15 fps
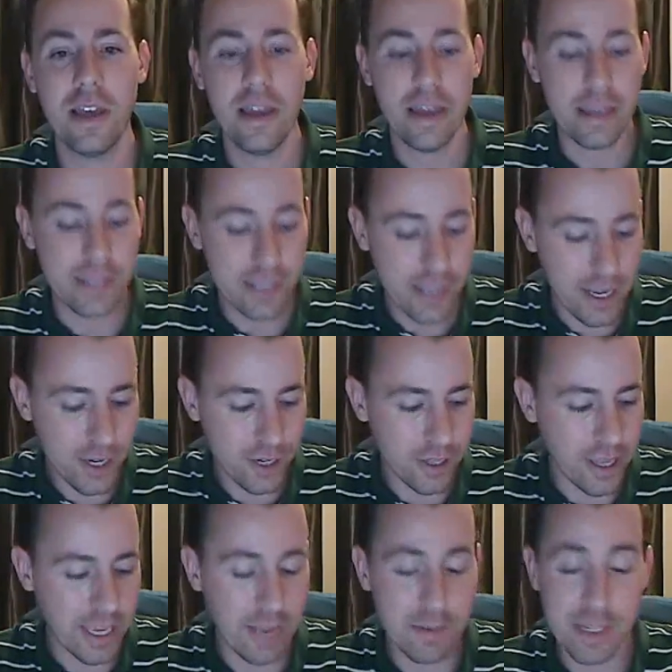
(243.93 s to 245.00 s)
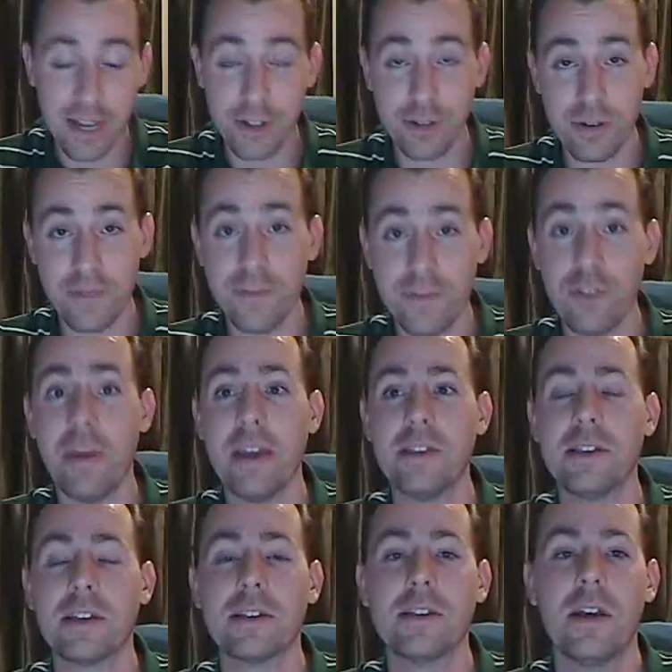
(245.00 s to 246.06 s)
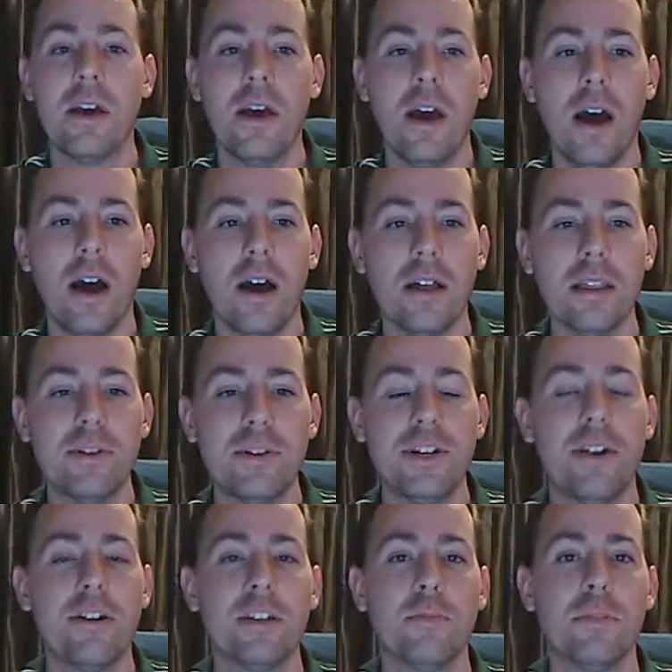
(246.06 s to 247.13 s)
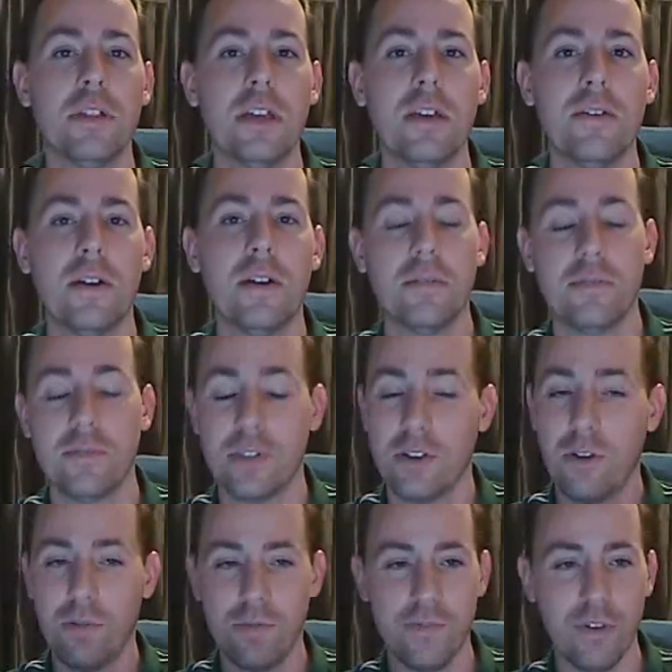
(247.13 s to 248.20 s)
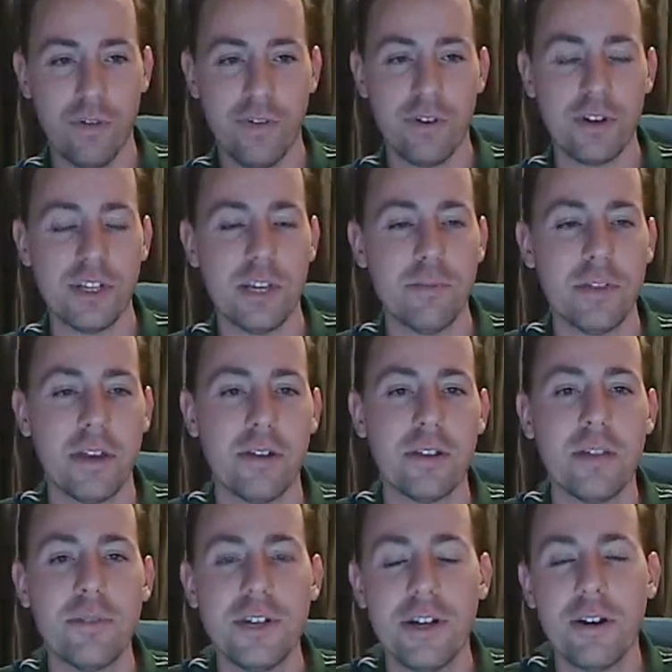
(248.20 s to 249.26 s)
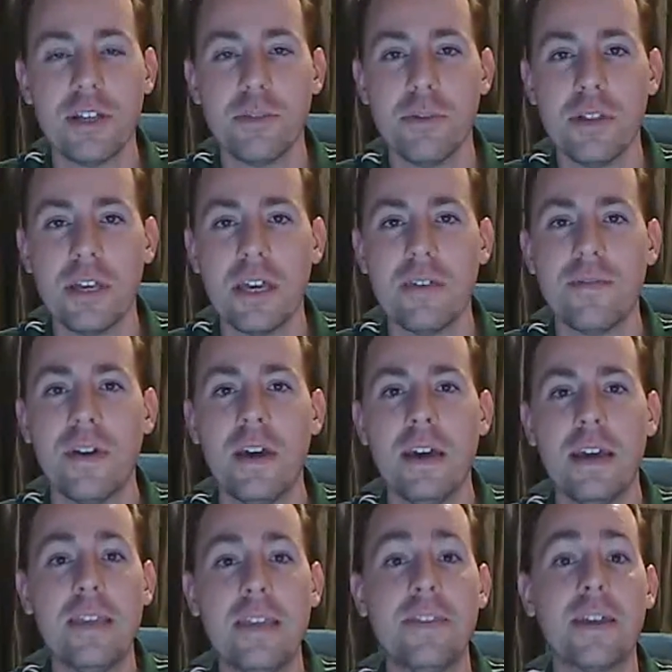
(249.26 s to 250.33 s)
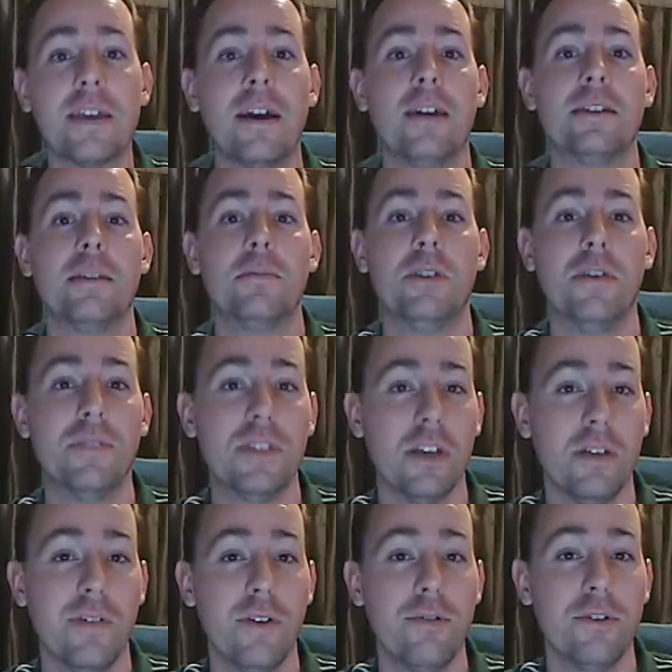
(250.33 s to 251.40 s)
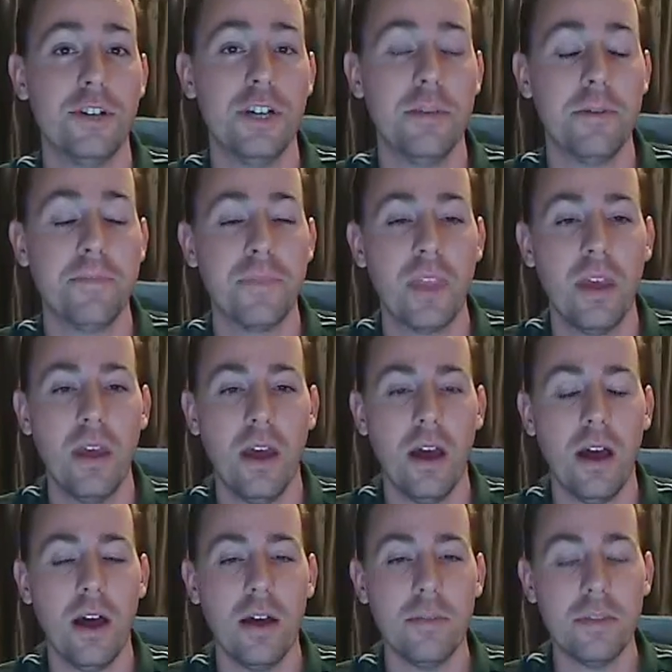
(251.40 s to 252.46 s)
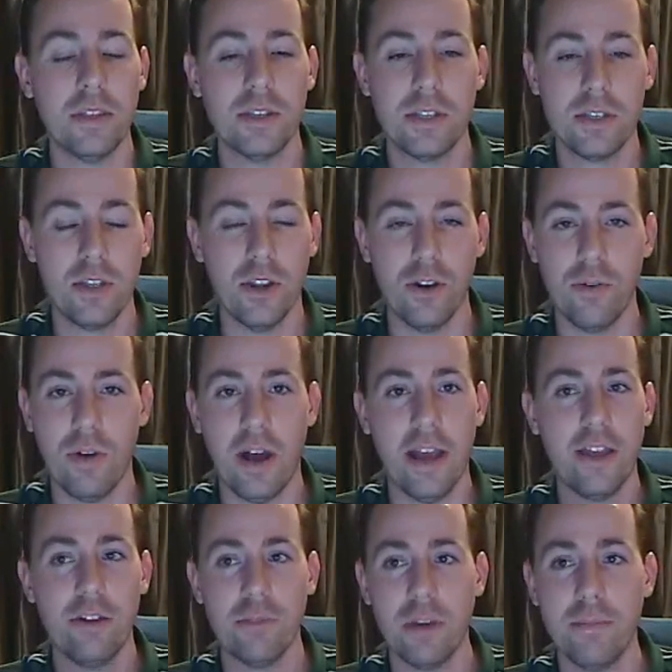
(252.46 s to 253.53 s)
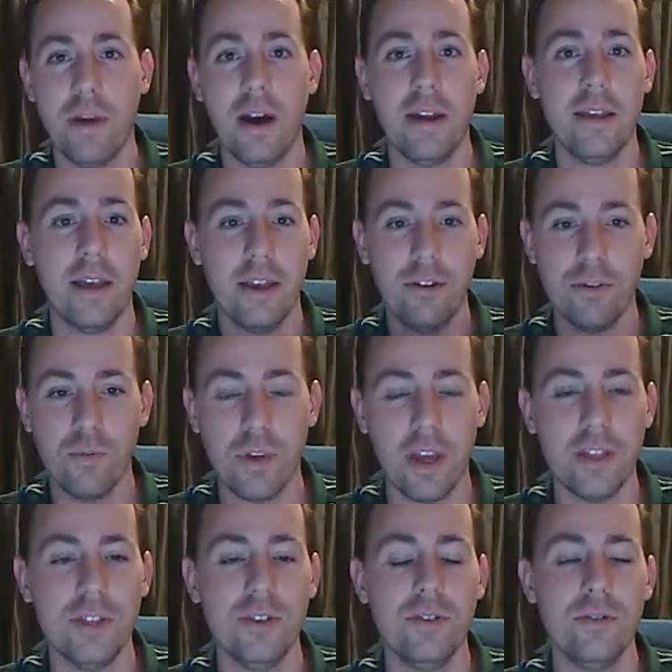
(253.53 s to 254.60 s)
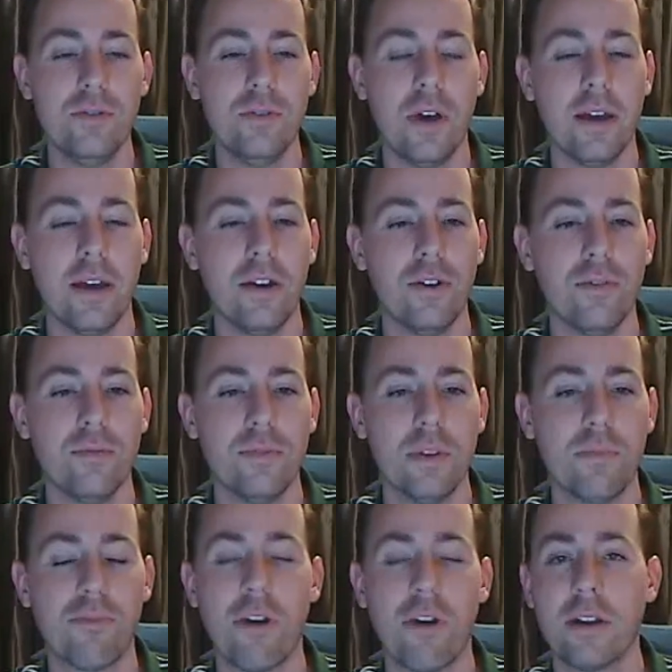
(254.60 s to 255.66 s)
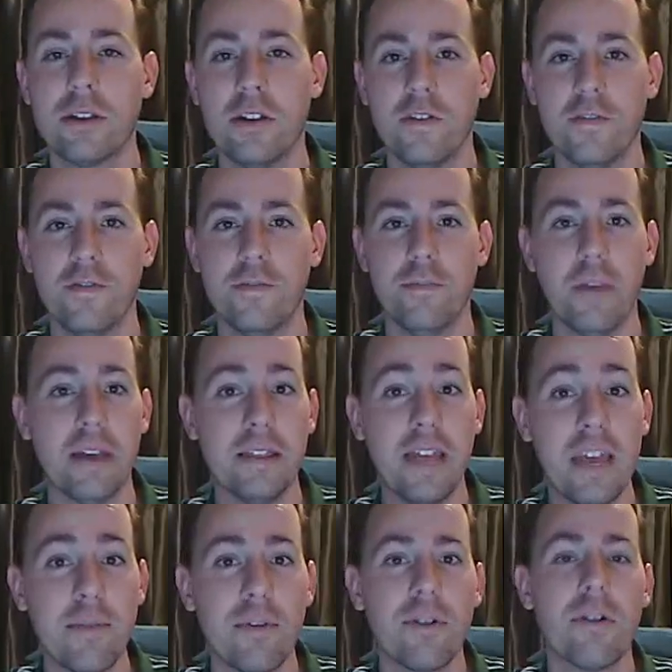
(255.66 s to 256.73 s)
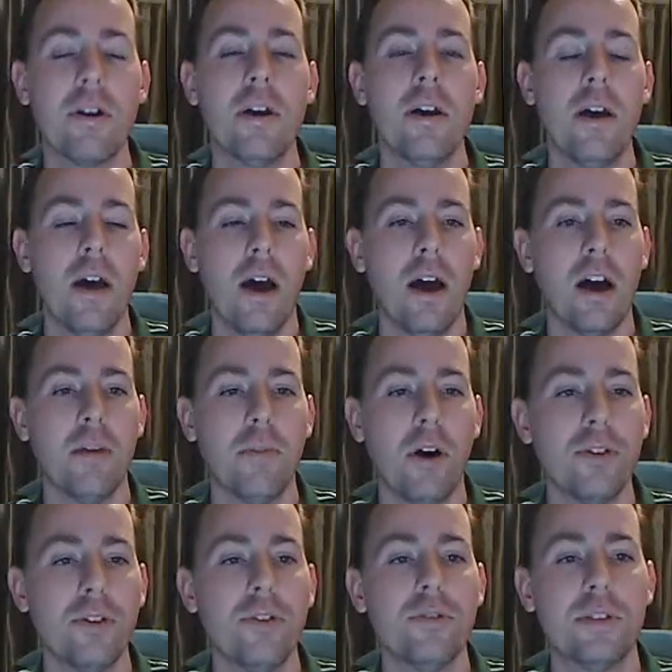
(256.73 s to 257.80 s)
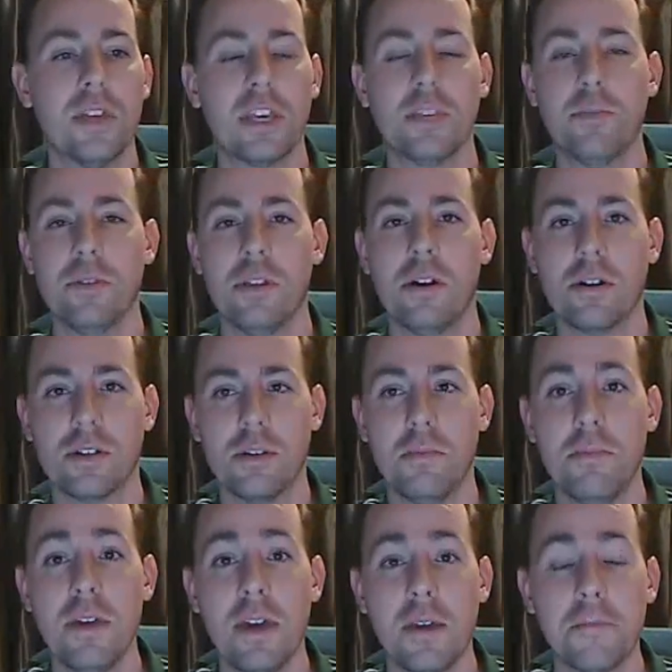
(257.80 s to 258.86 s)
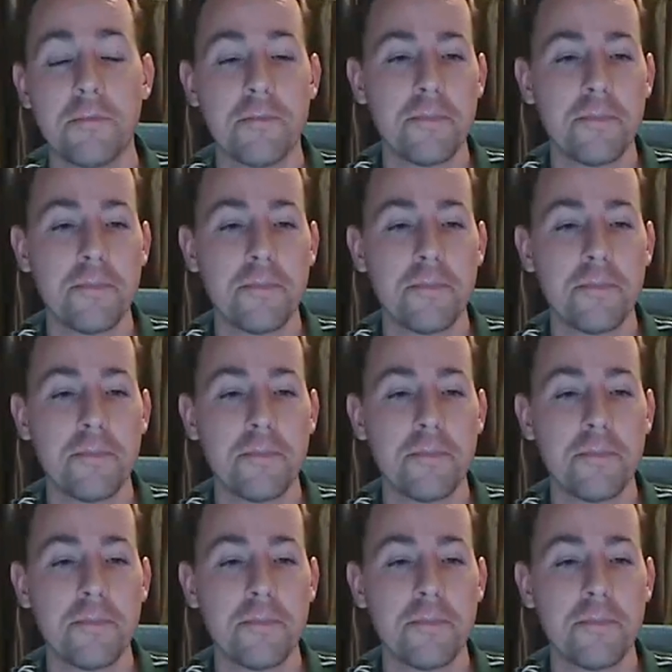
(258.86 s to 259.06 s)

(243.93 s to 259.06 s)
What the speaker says: Essentially, it comes down to a few basics. Libertarians believe, very simply here, libertarians believe in the concept of self-ownership. It means, I own my body, I own what I do, I own the product of my labor. All those things belong to me.